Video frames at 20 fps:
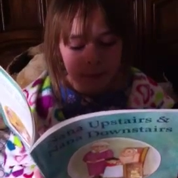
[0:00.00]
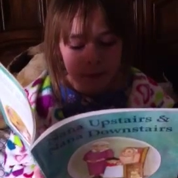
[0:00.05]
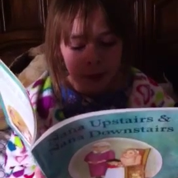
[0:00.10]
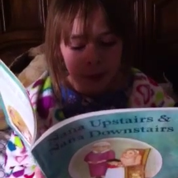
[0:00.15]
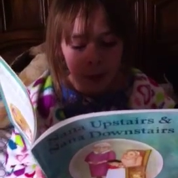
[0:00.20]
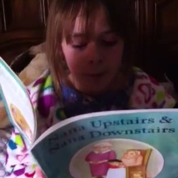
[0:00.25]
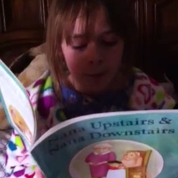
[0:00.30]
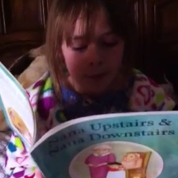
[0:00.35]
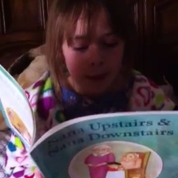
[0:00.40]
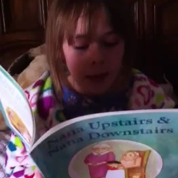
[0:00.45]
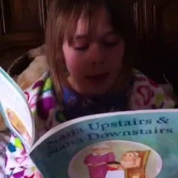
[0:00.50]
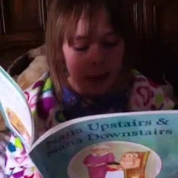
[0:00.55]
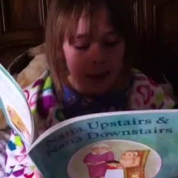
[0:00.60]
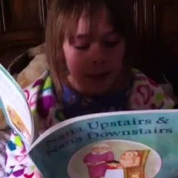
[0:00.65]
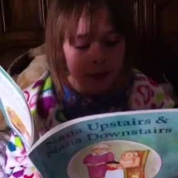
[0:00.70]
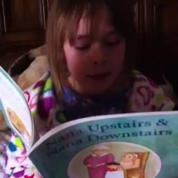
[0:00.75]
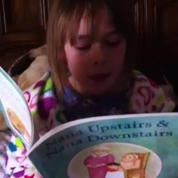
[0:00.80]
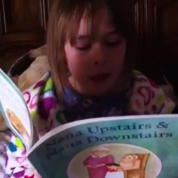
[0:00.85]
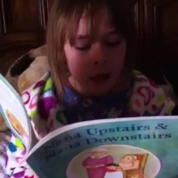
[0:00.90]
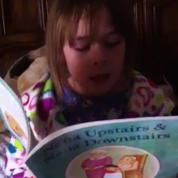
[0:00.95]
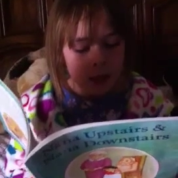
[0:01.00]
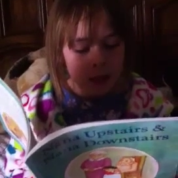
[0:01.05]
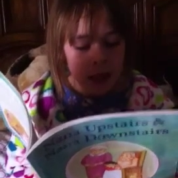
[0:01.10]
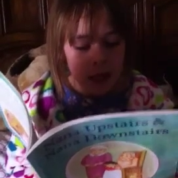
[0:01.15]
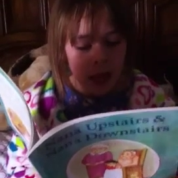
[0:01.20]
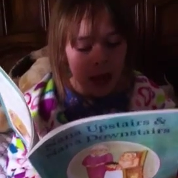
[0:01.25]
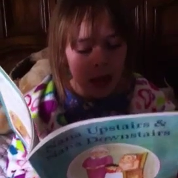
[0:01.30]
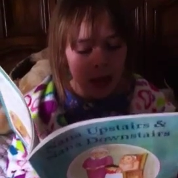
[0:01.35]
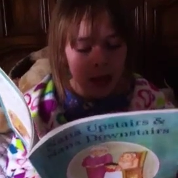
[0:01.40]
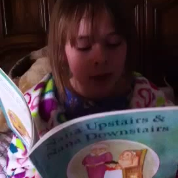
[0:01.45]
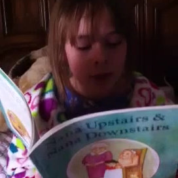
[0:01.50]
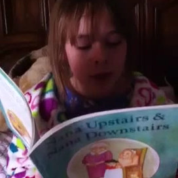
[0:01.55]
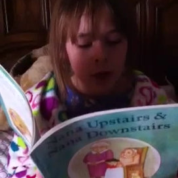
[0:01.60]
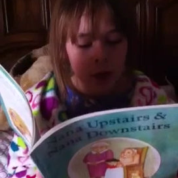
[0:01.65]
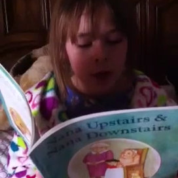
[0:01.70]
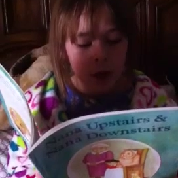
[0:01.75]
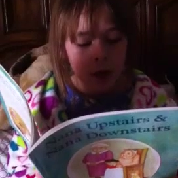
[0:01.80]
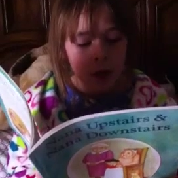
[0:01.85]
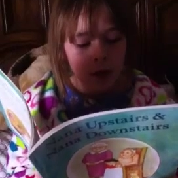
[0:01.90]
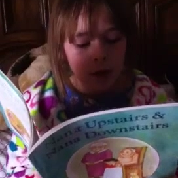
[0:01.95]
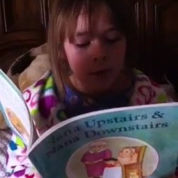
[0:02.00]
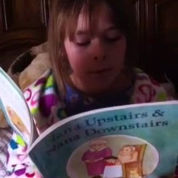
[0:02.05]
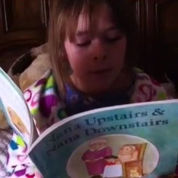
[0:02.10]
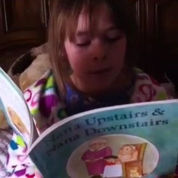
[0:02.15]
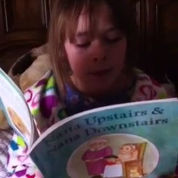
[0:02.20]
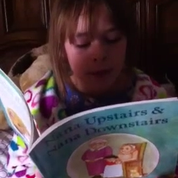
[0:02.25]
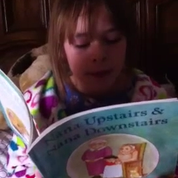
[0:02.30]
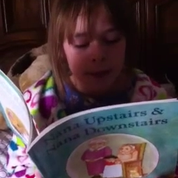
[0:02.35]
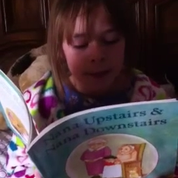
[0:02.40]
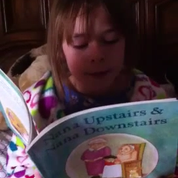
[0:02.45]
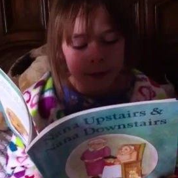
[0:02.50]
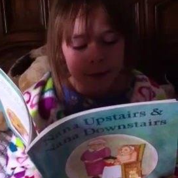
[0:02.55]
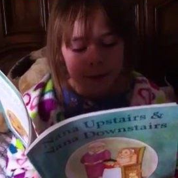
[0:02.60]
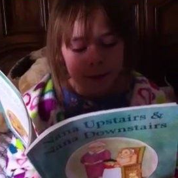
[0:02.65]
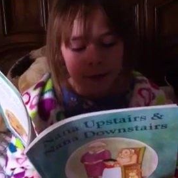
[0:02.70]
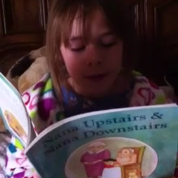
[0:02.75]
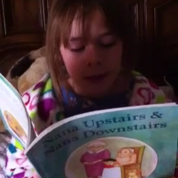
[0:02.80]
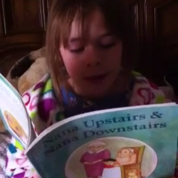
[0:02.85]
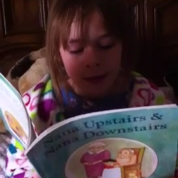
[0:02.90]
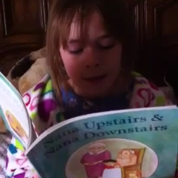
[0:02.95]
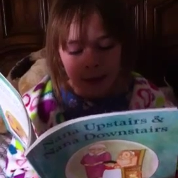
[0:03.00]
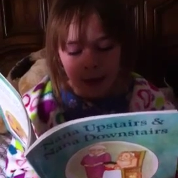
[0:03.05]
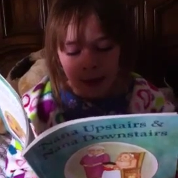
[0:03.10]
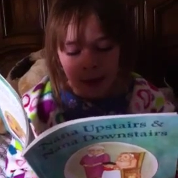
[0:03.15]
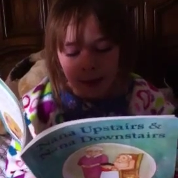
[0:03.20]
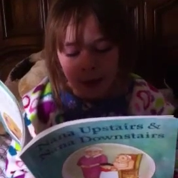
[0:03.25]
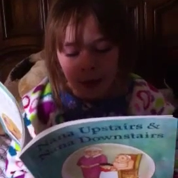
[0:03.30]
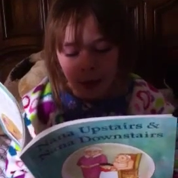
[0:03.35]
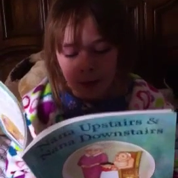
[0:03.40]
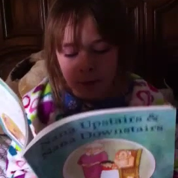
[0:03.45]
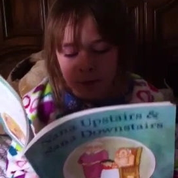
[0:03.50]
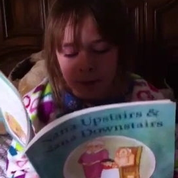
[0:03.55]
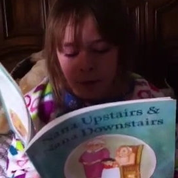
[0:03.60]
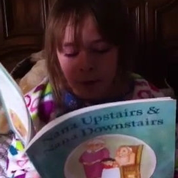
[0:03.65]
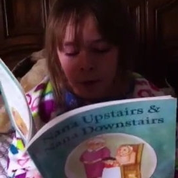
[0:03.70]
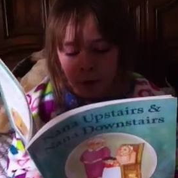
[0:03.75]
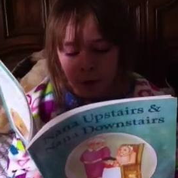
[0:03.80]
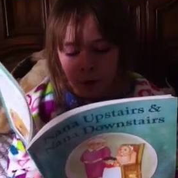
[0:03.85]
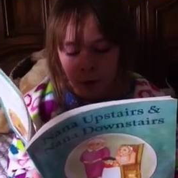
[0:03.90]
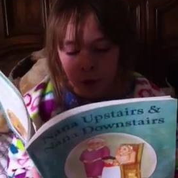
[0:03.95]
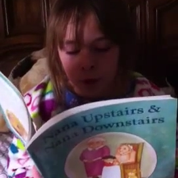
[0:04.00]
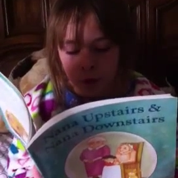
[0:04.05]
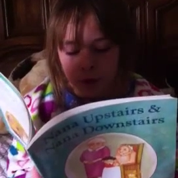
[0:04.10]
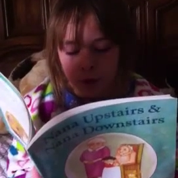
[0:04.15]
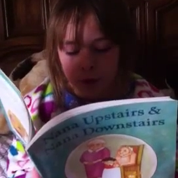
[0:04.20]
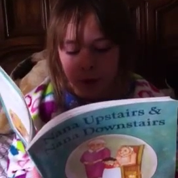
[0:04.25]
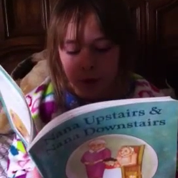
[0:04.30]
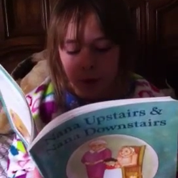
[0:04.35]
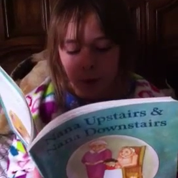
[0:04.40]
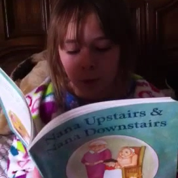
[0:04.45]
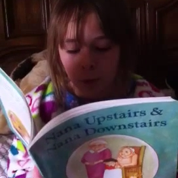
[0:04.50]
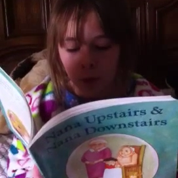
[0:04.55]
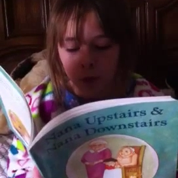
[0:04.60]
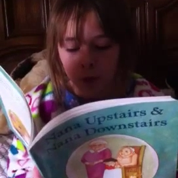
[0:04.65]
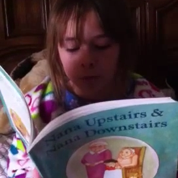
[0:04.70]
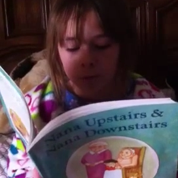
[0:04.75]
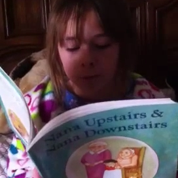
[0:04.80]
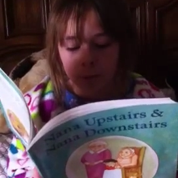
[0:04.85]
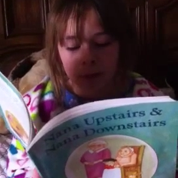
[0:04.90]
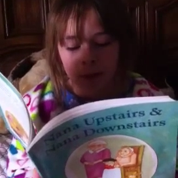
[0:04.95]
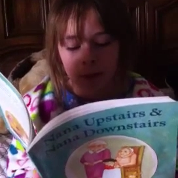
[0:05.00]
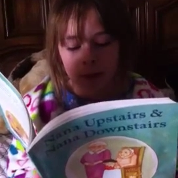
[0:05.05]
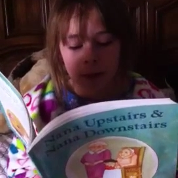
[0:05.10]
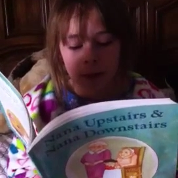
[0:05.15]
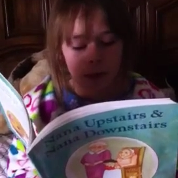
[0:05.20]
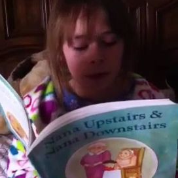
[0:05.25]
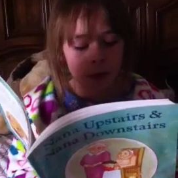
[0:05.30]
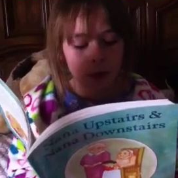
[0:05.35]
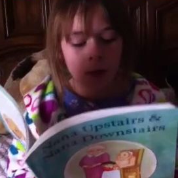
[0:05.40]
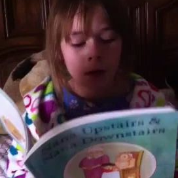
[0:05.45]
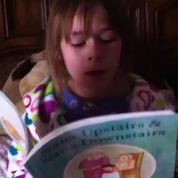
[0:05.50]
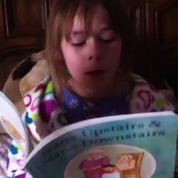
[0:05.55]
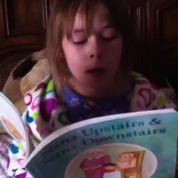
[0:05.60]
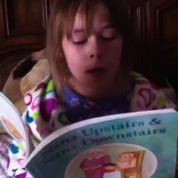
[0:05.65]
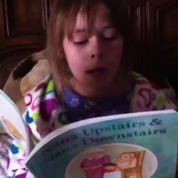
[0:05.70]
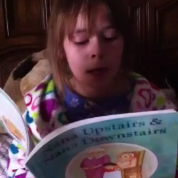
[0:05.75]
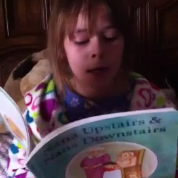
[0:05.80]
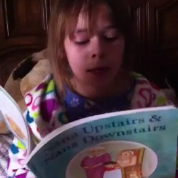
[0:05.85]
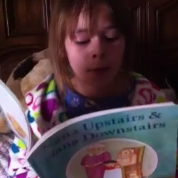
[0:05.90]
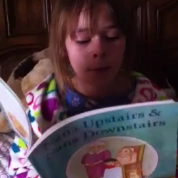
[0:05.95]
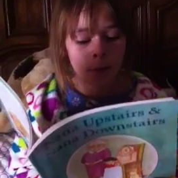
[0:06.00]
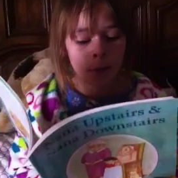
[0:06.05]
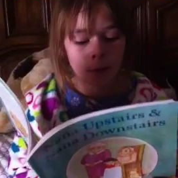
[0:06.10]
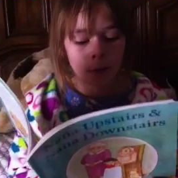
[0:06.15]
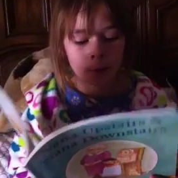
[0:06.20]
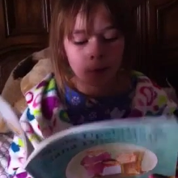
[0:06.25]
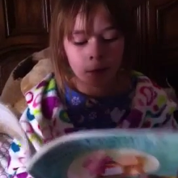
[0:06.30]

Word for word: Tommy asked. Died means that Nanny upstairs won't, won't be here anymore,